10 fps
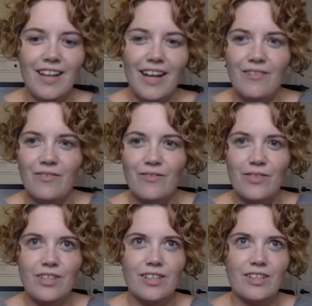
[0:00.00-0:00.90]
kind
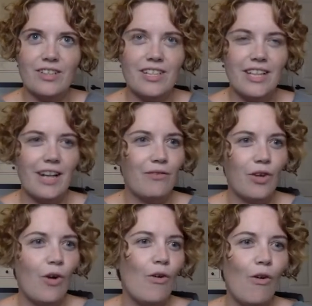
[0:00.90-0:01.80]
of
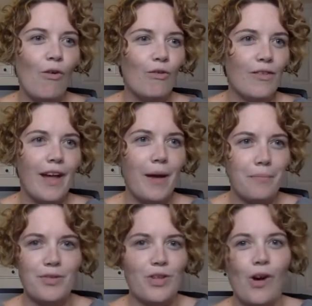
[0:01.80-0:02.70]
go over the
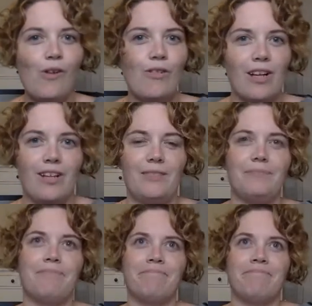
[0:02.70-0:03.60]
episode. And